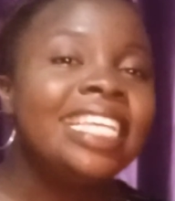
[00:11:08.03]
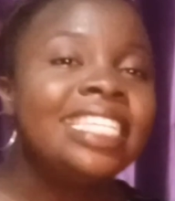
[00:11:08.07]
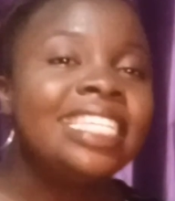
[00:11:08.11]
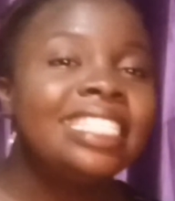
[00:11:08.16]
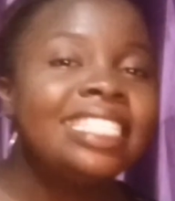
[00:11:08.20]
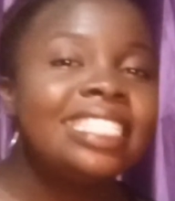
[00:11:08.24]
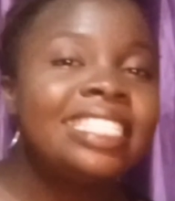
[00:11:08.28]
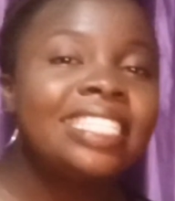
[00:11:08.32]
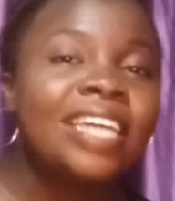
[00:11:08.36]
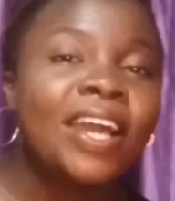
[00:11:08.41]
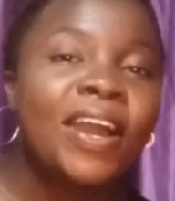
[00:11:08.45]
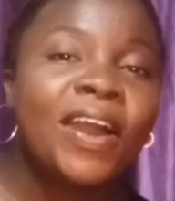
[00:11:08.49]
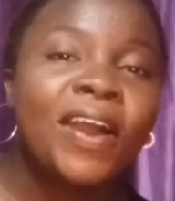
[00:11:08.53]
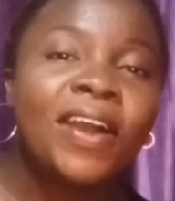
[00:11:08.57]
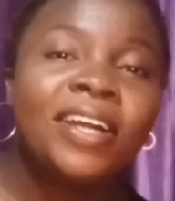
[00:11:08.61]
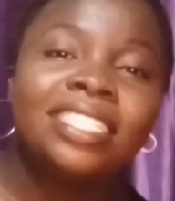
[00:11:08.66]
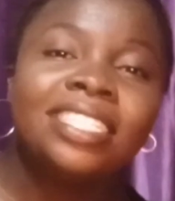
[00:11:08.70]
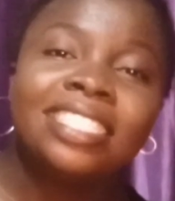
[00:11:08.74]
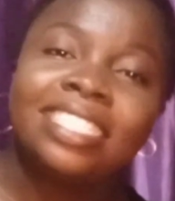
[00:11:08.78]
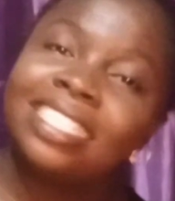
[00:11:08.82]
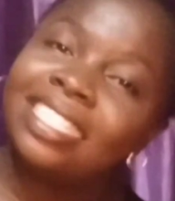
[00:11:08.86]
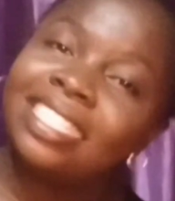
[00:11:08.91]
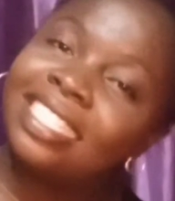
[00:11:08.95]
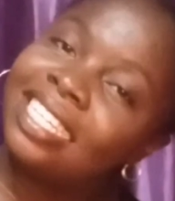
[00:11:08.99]
so
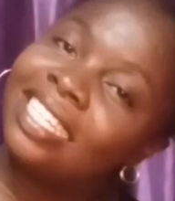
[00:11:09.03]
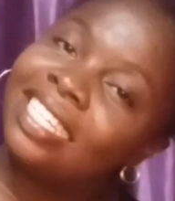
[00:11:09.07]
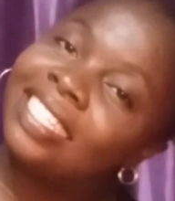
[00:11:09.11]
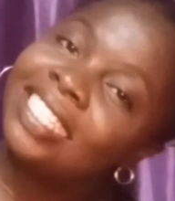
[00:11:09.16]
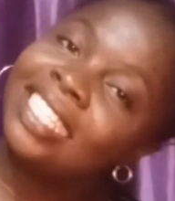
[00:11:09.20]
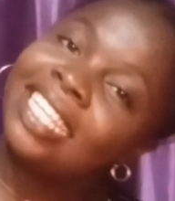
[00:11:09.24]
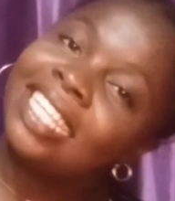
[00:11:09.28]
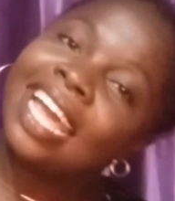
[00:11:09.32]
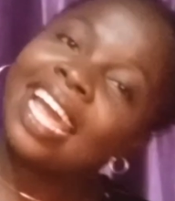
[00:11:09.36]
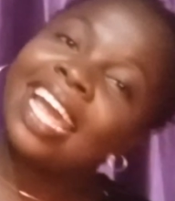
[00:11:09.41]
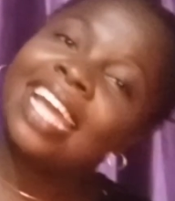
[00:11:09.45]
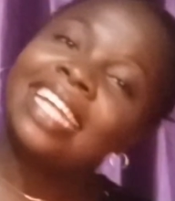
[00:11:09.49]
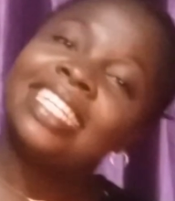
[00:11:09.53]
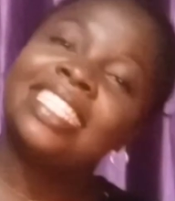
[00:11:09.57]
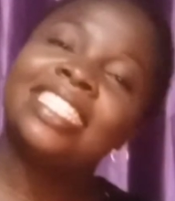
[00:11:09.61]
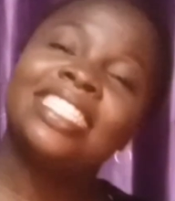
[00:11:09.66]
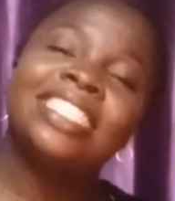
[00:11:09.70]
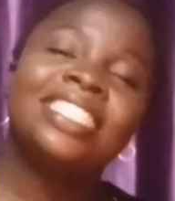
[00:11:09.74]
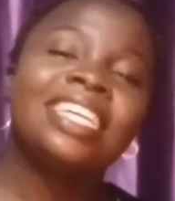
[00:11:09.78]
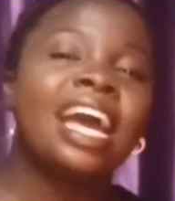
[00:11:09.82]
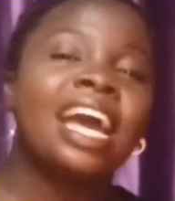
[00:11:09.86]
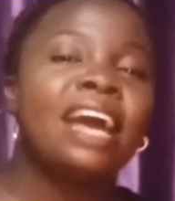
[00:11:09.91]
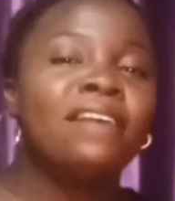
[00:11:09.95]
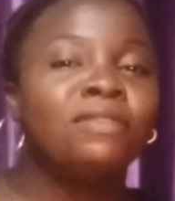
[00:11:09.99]
see you then
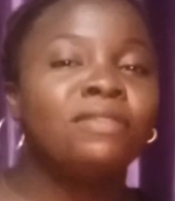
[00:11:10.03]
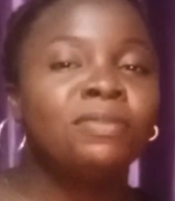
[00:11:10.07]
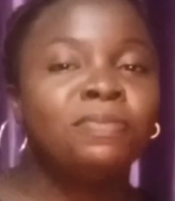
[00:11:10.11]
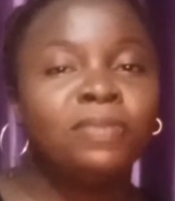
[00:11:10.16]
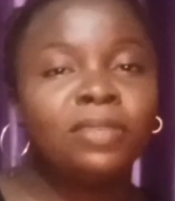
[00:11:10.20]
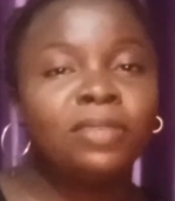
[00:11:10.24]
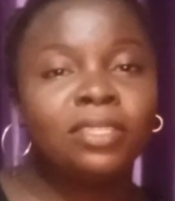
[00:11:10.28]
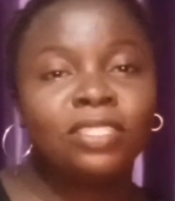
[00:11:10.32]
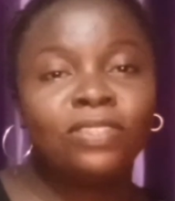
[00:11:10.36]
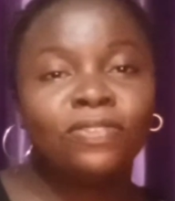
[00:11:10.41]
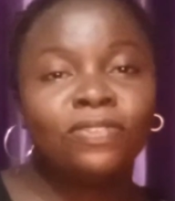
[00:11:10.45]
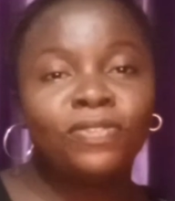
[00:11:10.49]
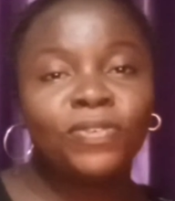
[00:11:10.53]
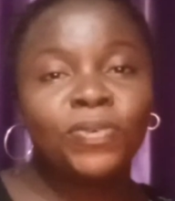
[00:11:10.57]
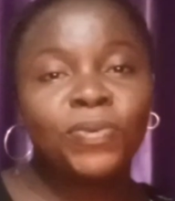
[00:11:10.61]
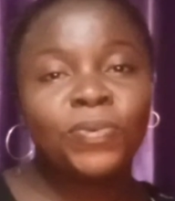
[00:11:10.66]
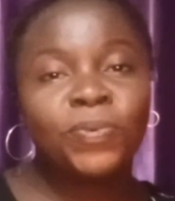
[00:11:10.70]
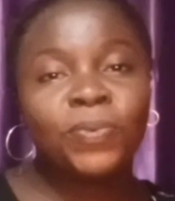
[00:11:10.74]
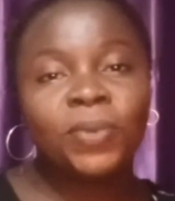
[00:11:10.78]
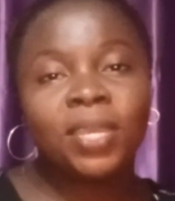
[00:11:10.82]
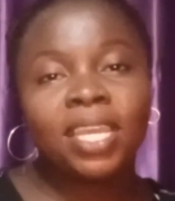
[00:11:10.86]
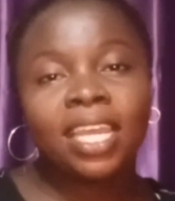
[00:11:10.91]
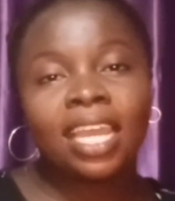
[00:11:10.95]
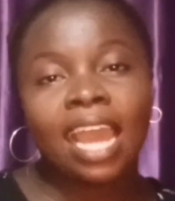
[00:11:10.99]
to have a beautiful
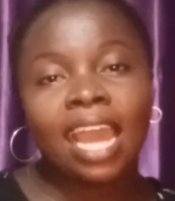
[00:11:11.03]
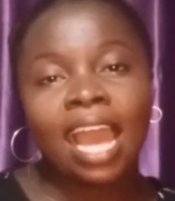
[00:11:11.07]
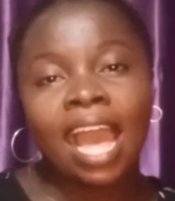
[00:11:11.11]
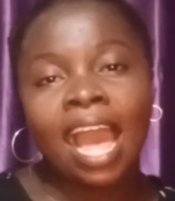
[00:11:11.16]
week